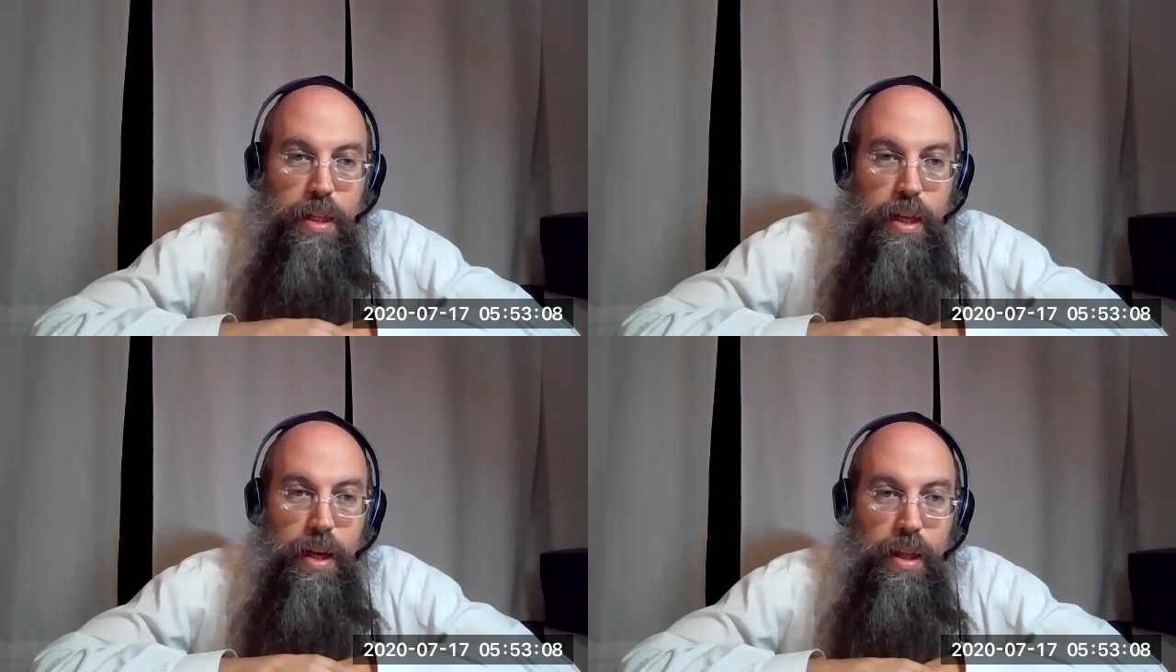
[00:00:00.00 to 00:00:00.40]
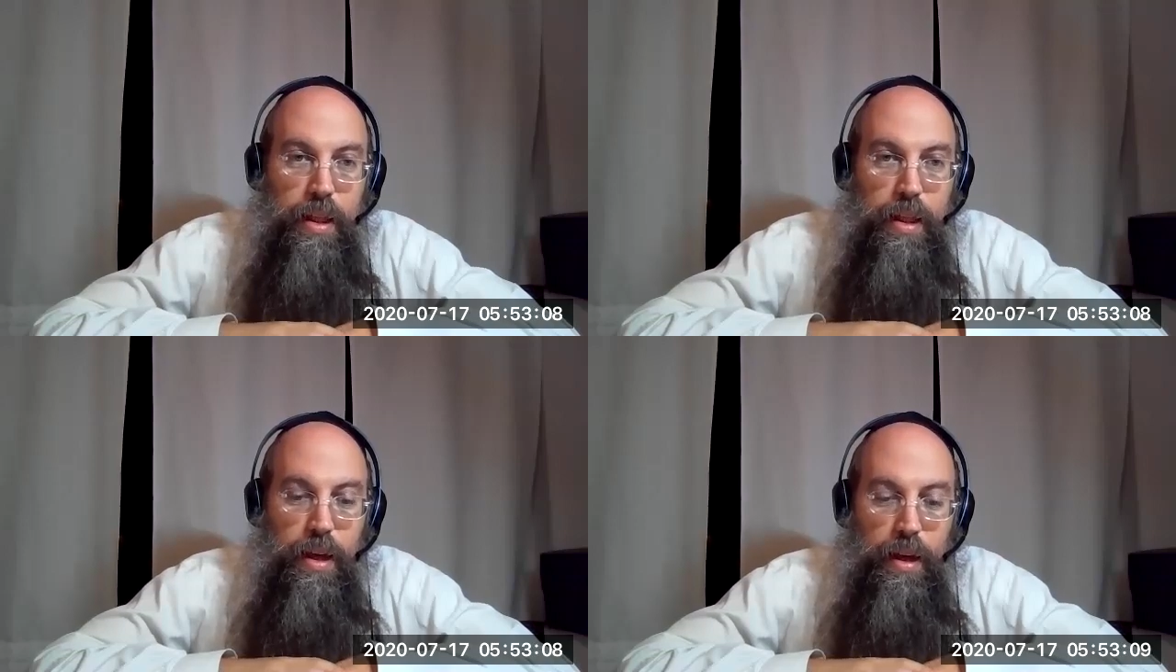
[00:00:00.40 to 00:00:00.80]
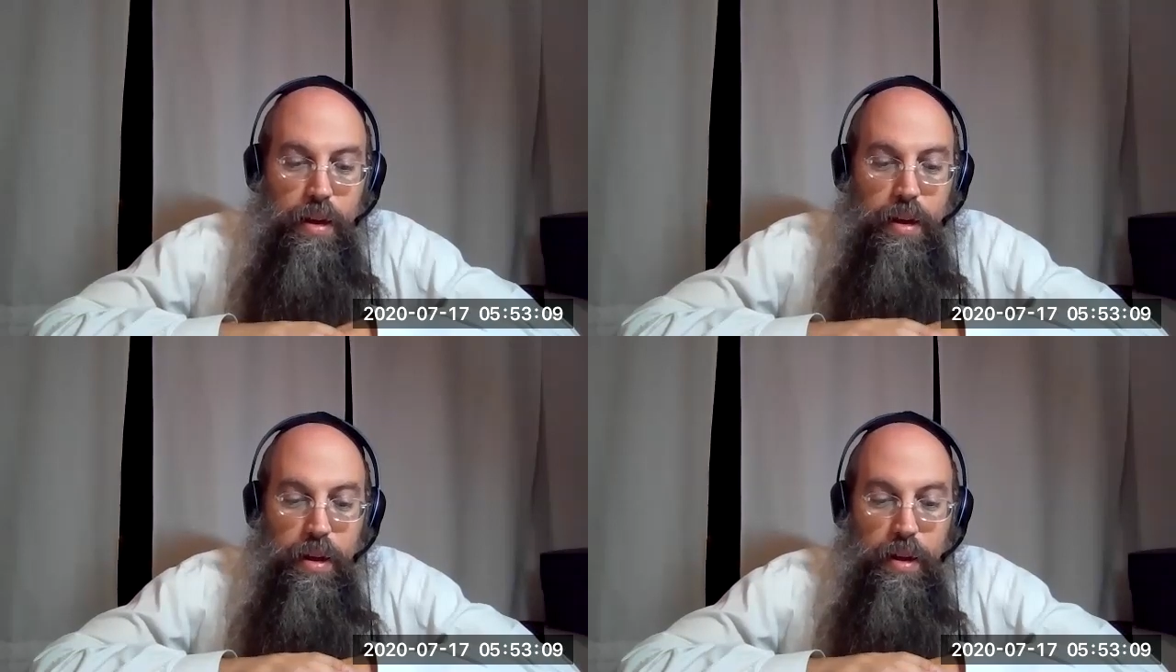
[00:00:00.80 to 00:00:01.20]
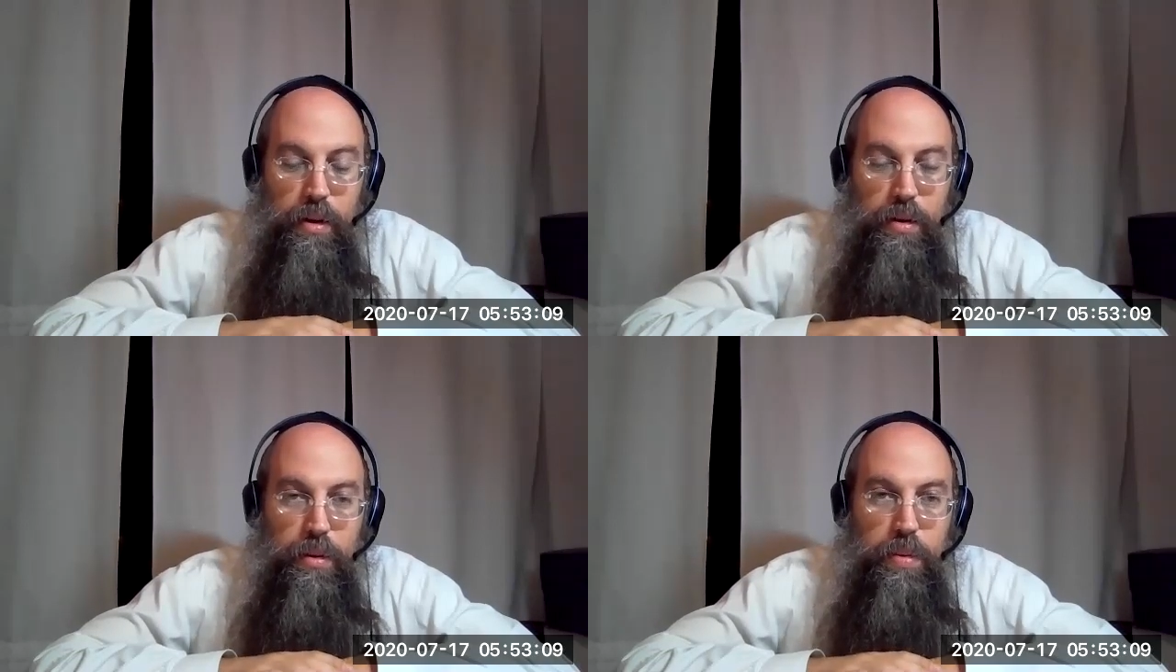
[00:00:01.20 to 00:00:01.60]
on the eighth day,
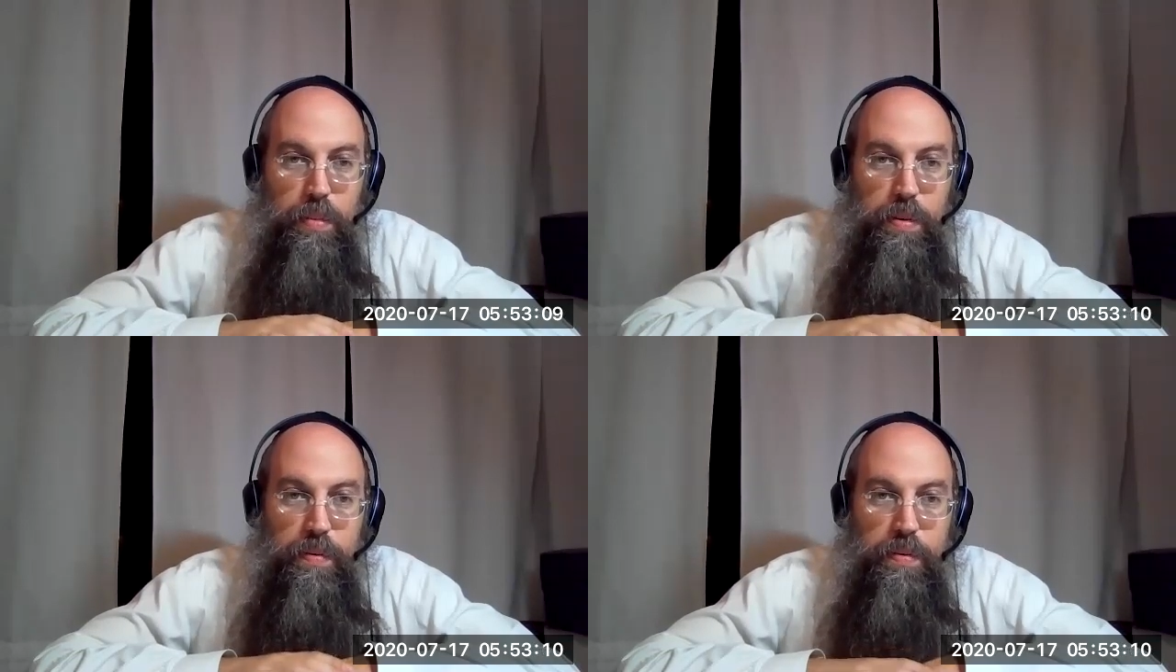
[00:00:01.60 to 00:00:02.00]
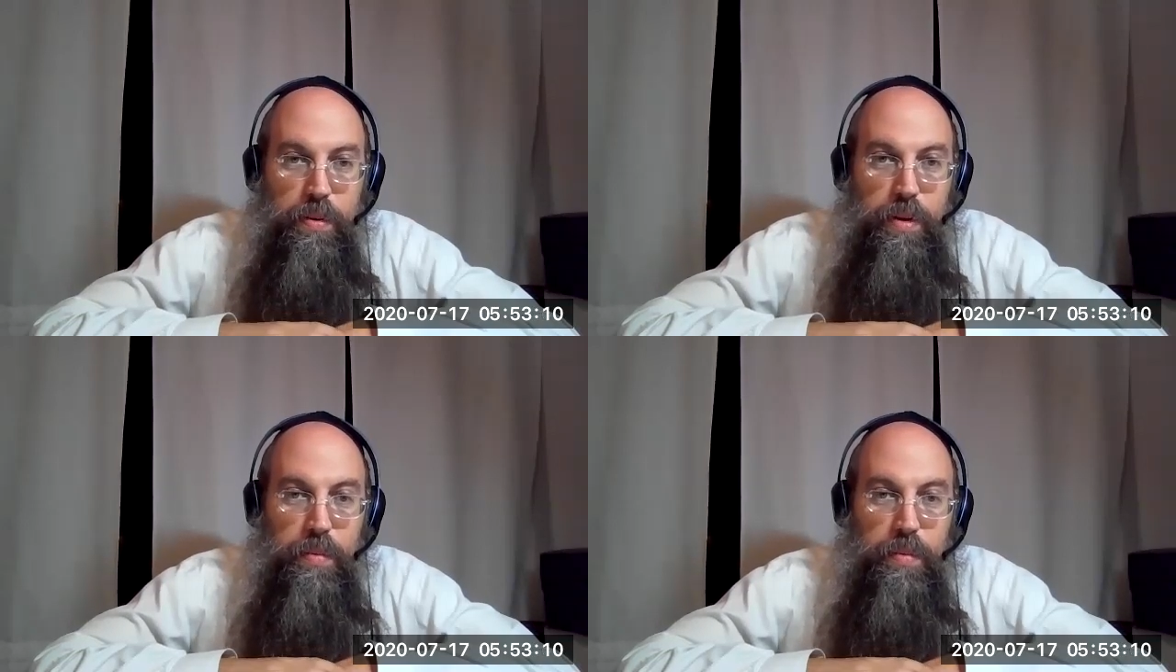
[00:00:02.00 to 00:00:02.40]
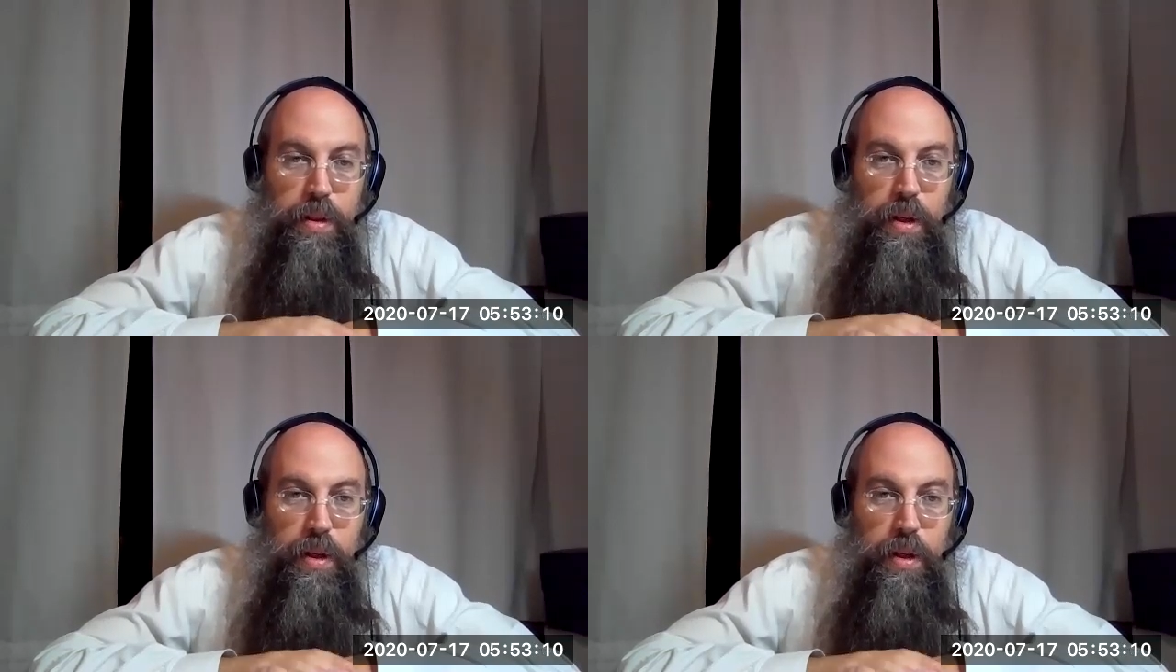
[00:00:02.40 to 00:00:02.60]
could be performed